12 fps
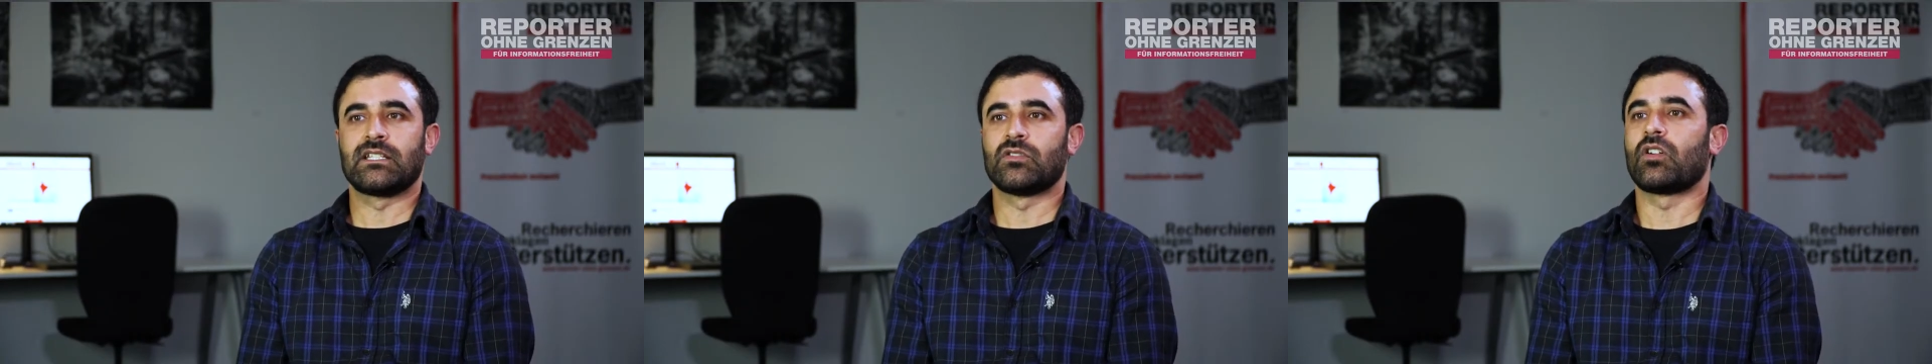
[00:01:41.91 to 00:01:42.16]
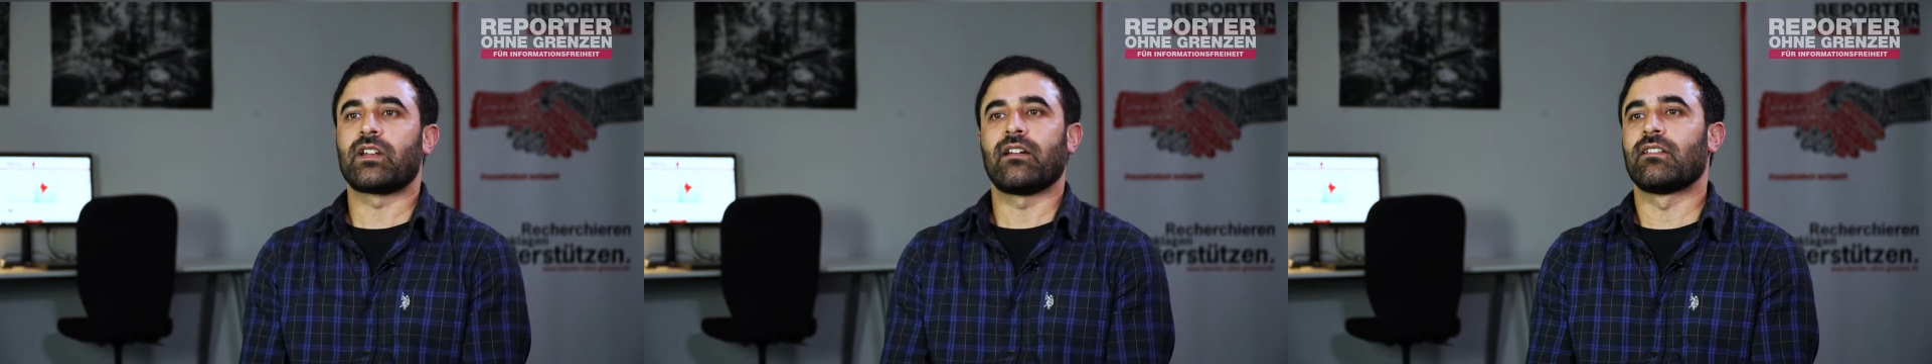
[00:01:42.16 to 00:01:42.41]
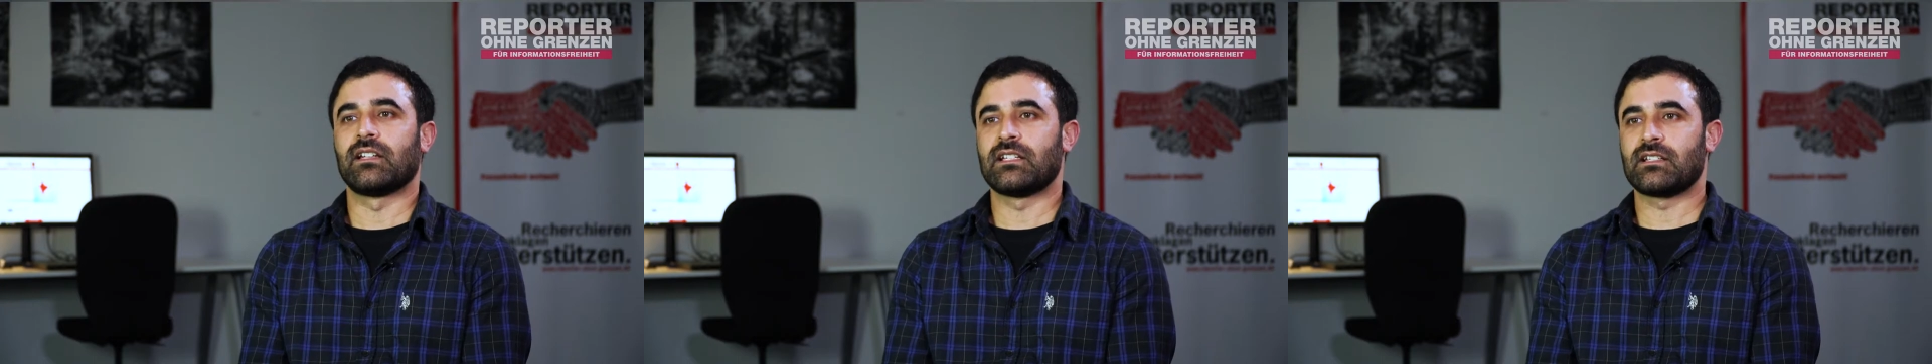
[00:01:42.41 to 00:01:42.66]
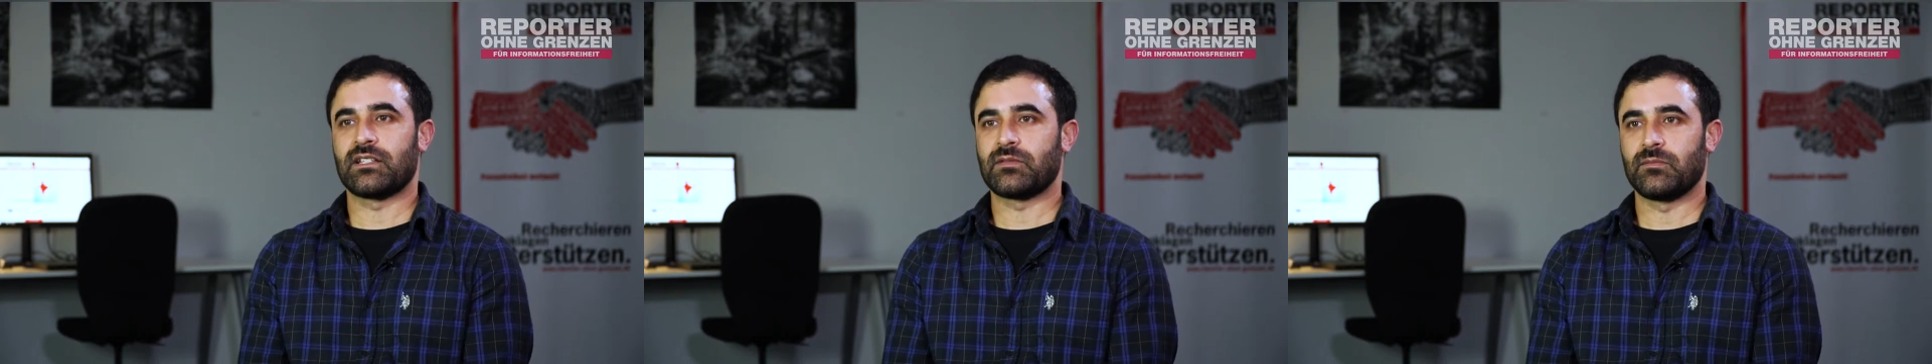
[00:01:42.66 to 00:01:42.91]
not having any
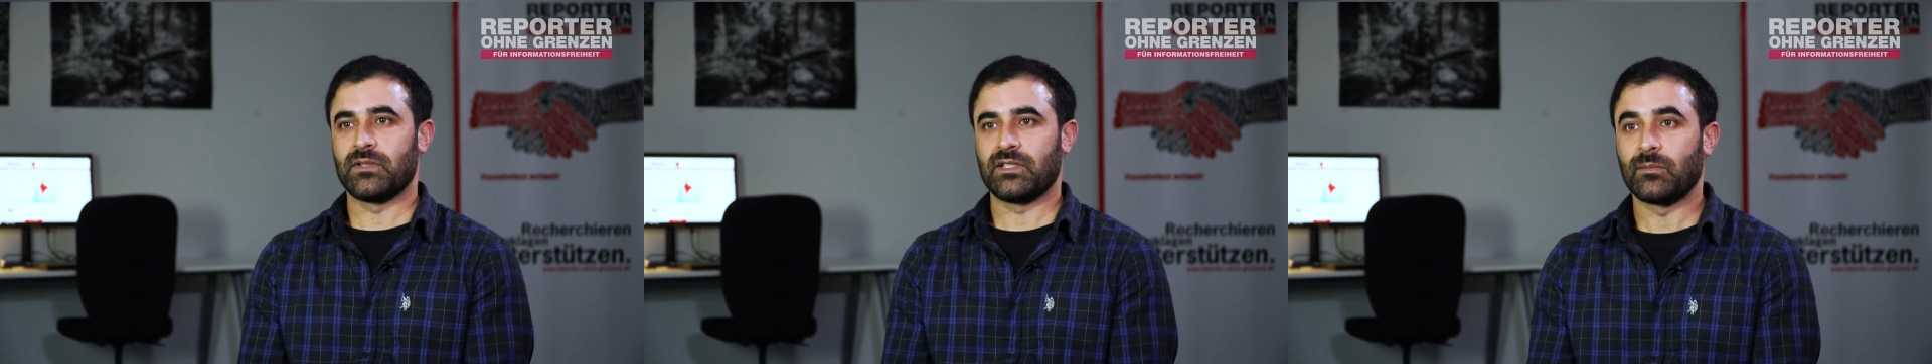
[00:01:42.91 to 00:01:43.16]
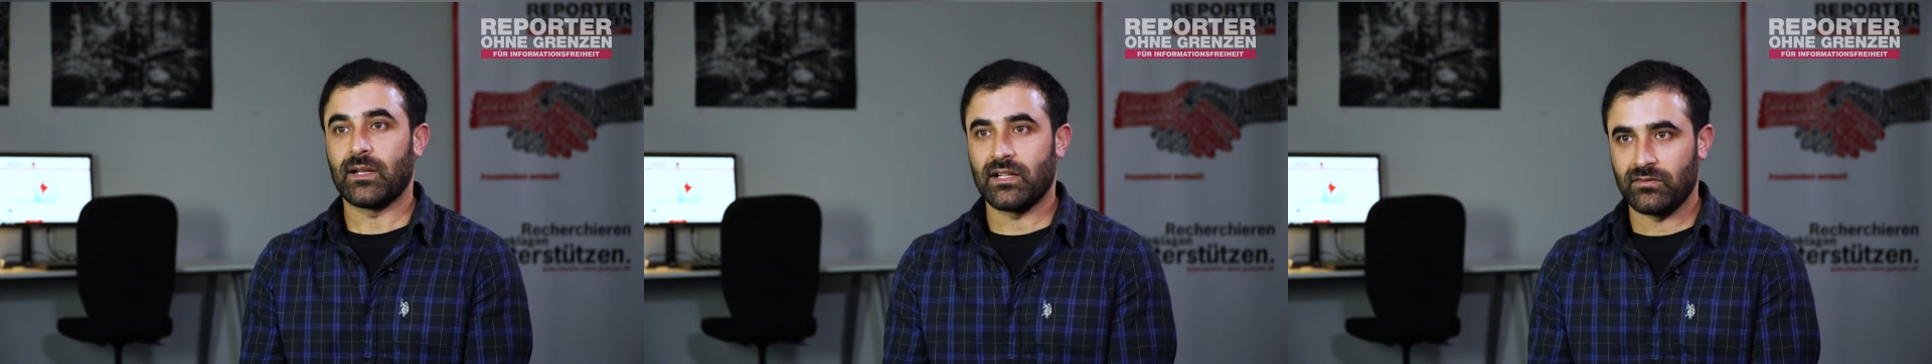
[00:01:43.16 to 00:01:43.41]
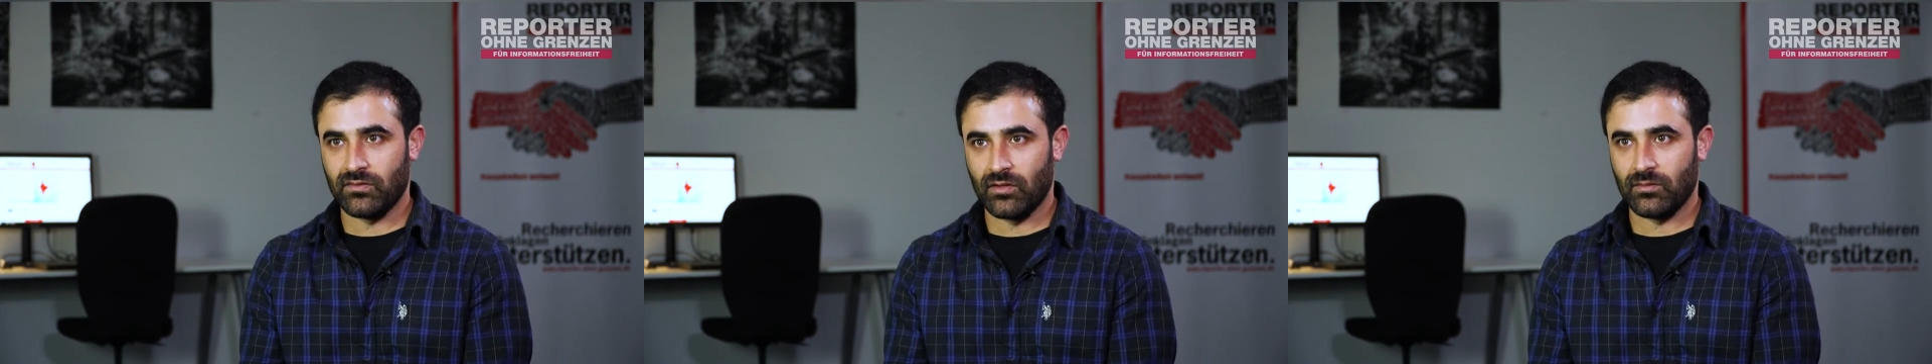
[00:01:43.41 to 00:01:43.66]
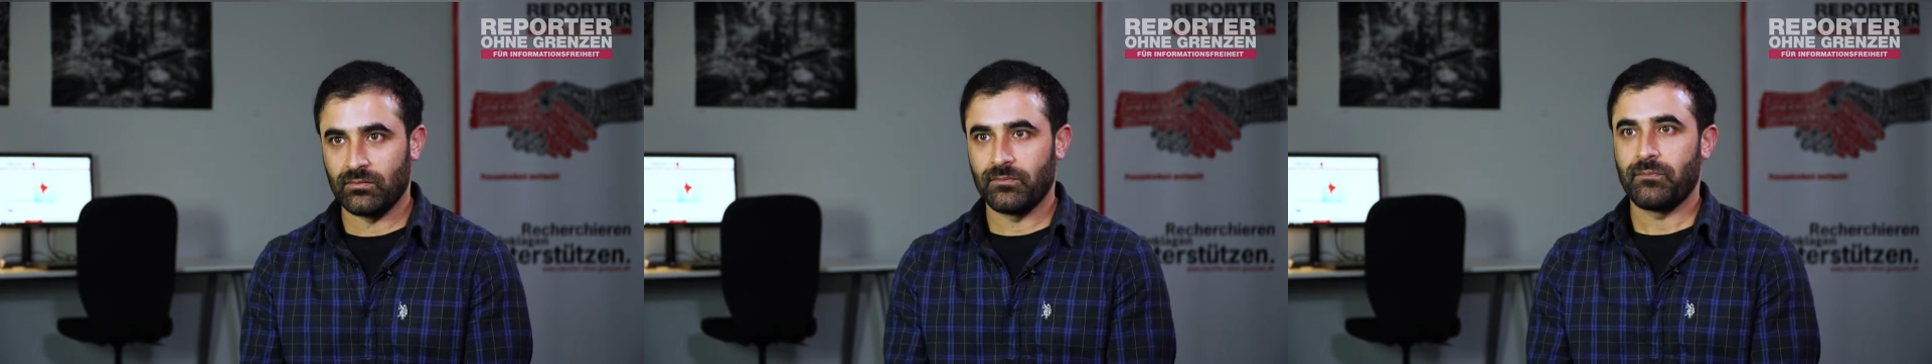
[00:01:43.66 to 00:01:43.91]
such media
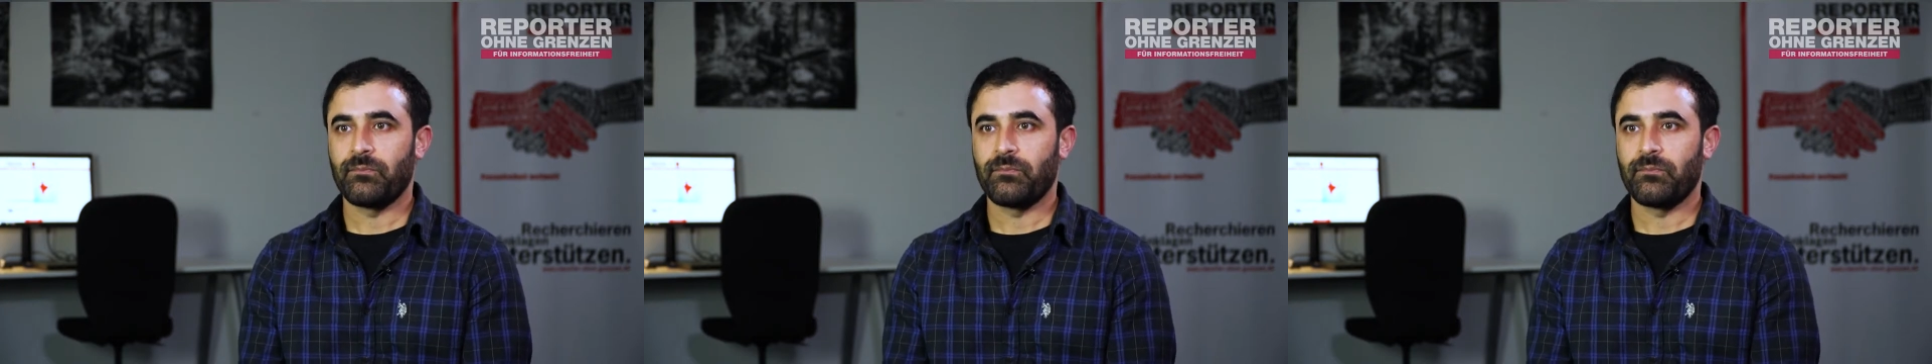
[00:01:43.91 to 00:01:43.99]
platform.